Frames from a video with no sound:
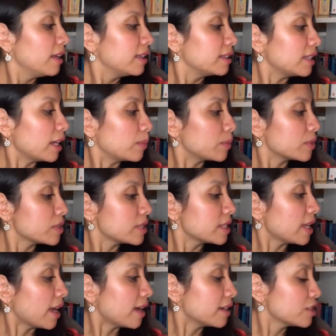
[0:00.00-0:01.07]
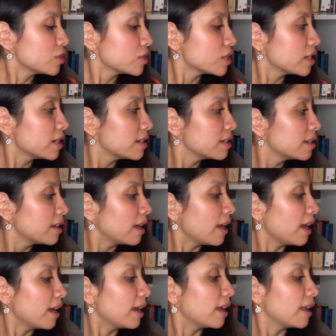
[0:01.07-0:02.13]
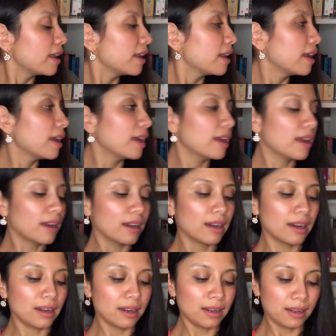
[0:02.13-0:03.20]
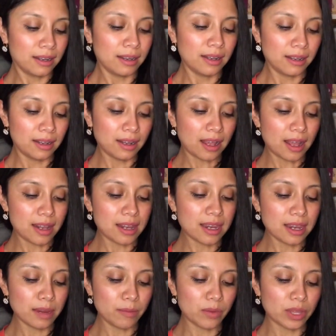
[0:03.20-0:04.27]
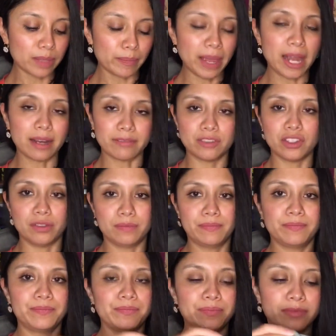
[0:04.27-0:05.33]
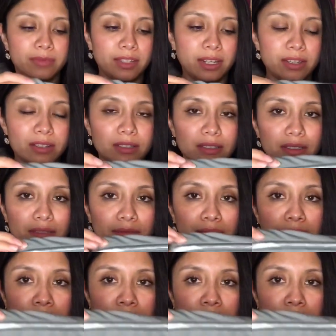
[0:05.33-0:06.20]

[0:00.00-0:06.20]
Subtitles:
diaper stash. And they came with a pack too. Actually,